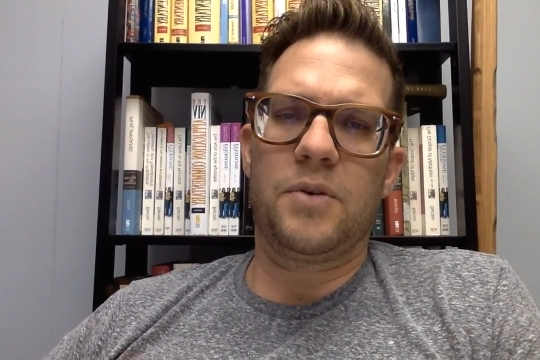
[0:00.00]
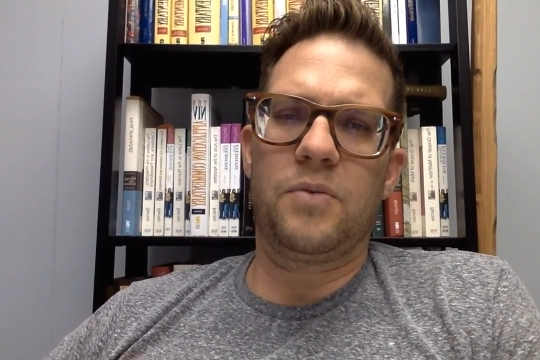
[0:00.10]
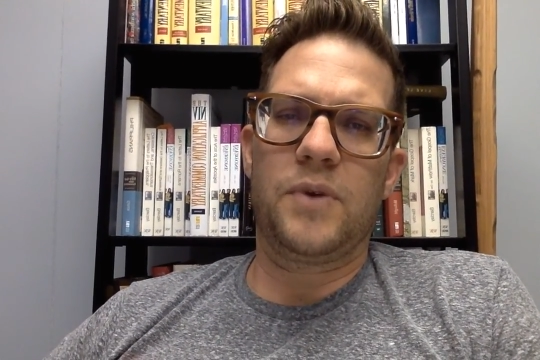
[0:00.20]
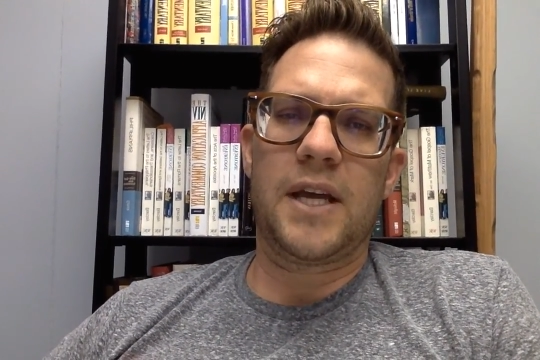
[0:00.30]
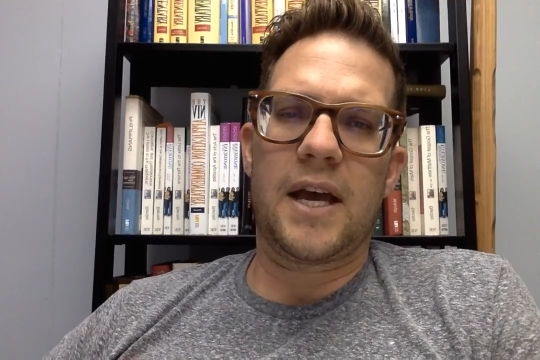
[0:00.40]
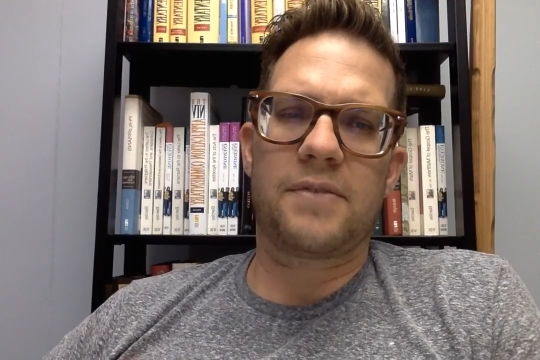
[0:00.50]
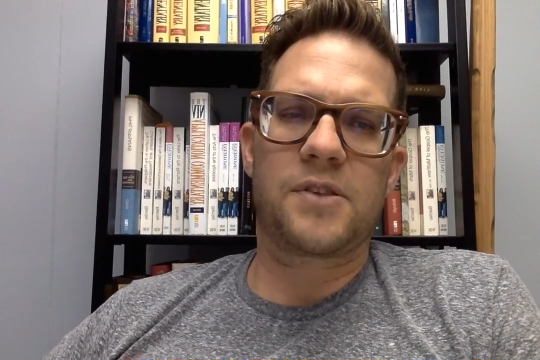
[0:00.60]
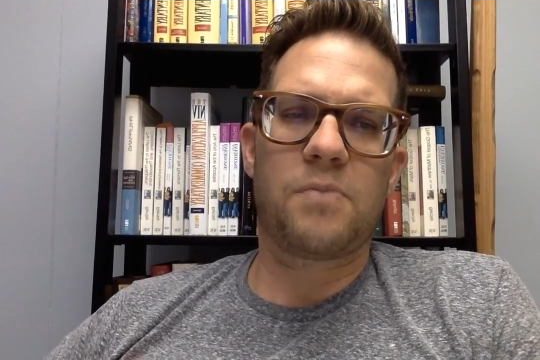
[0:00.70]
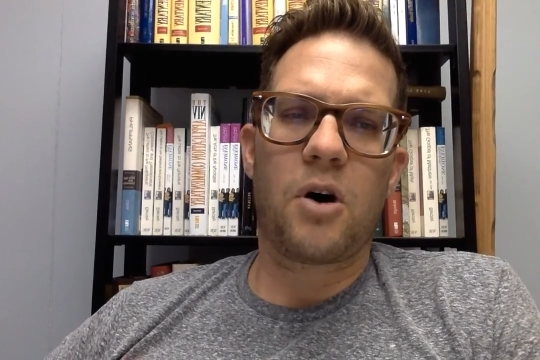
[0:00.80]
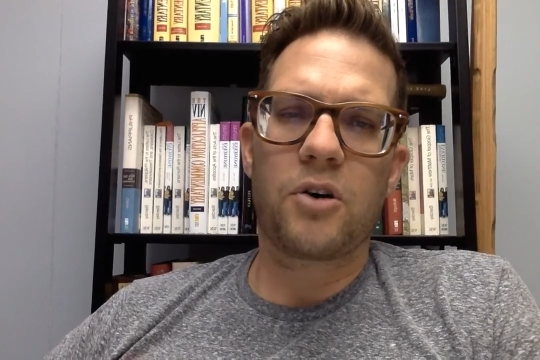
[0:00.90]
we have
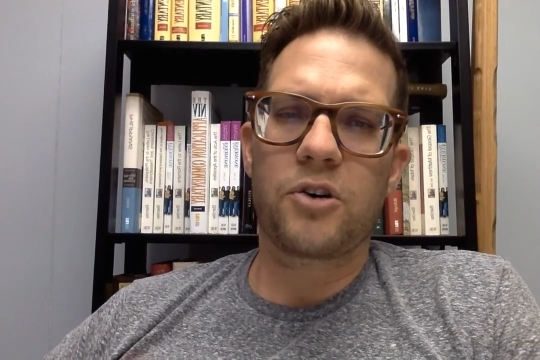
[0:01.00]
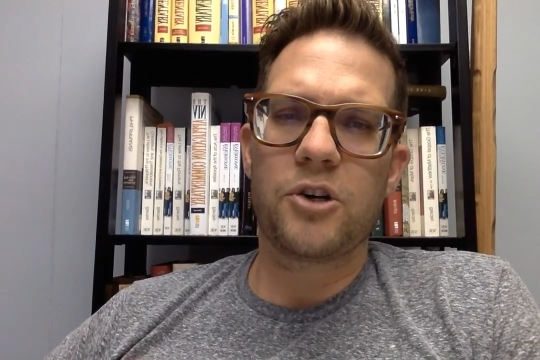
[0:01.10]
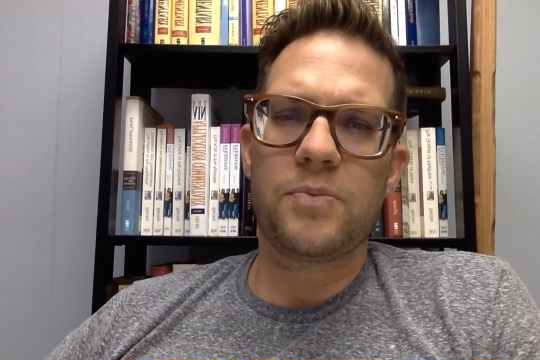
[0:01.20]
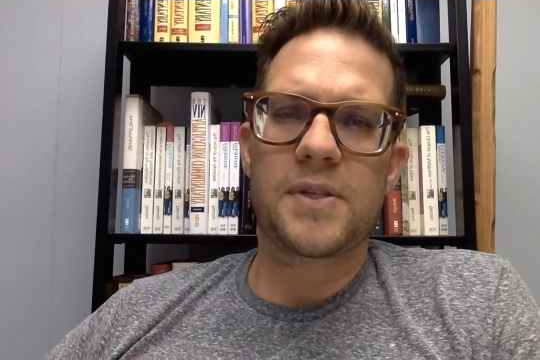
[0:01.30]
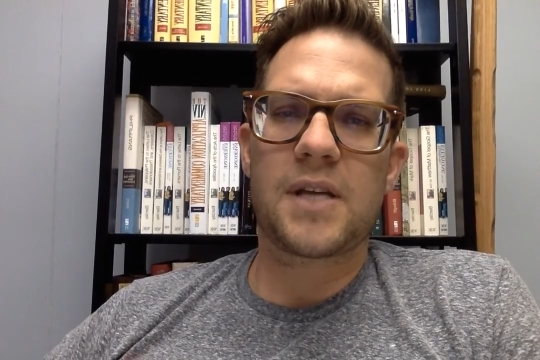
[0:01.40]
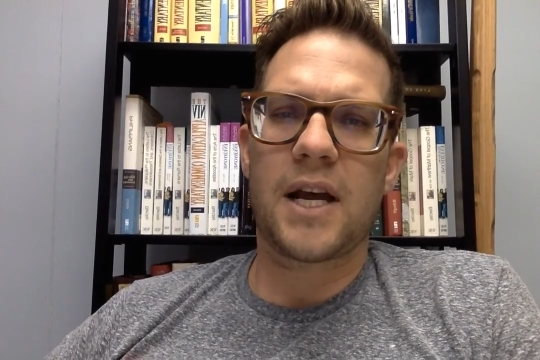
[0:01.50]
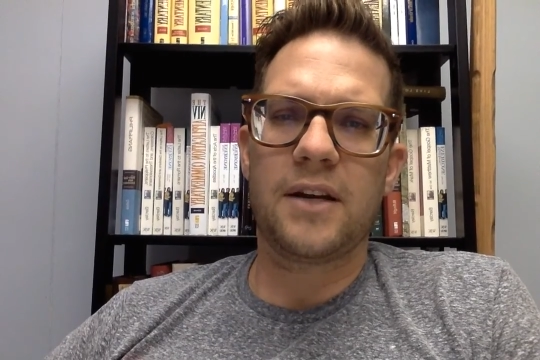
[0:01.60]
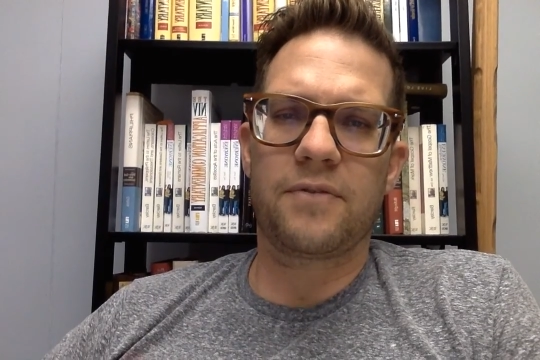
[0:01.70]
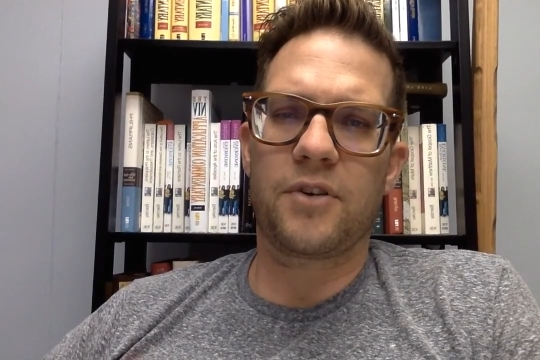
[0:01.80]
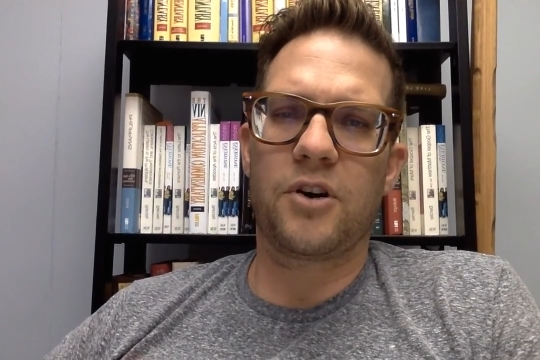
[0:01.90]
small groups. Sign
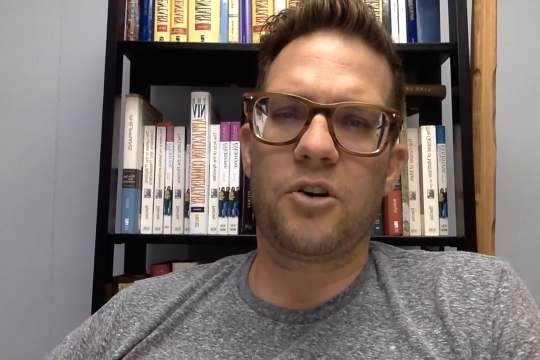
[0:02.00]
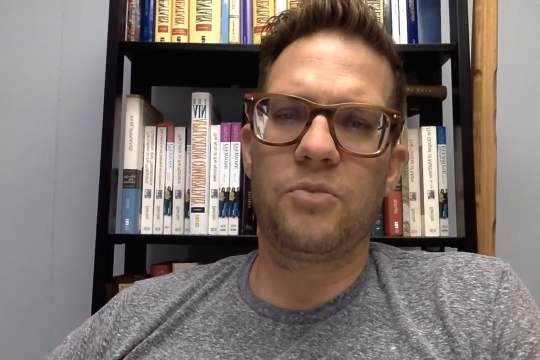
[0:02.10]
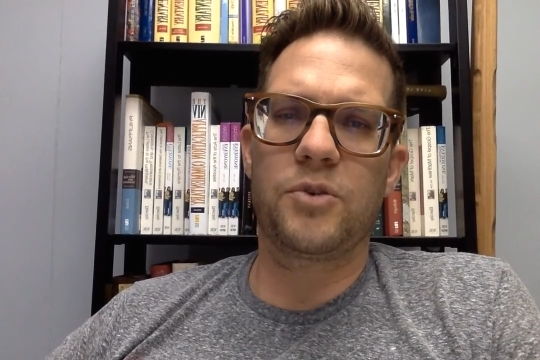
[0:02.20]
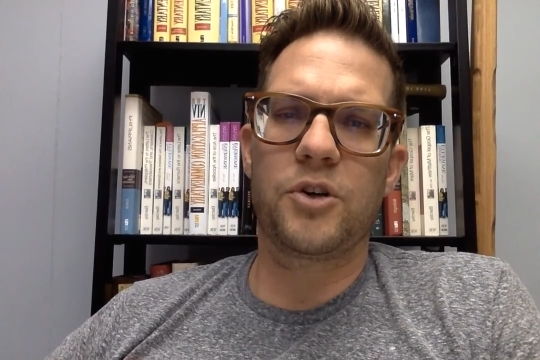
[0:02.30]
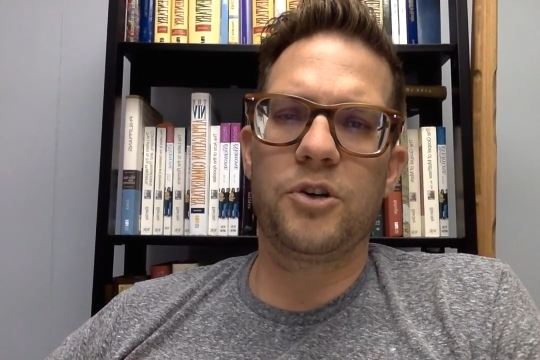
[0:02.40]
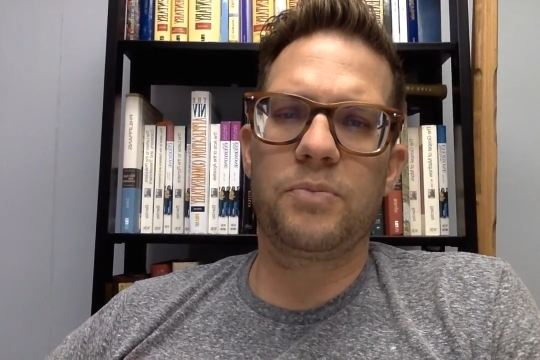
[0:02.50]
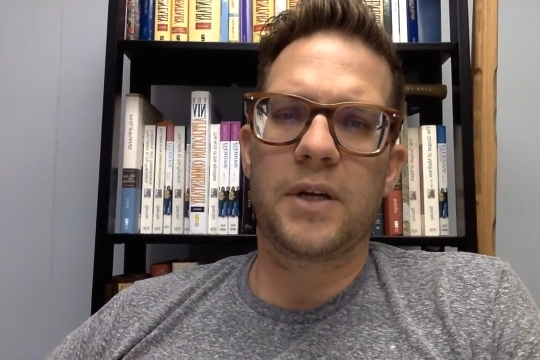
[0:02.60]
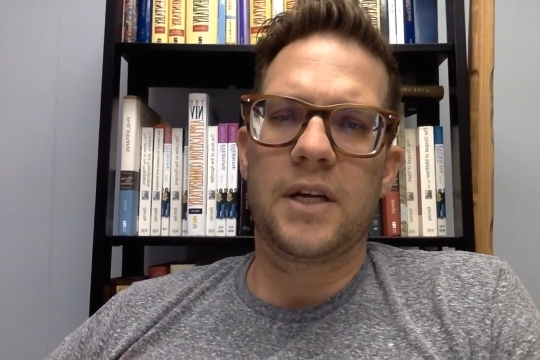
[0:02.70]
up for a home group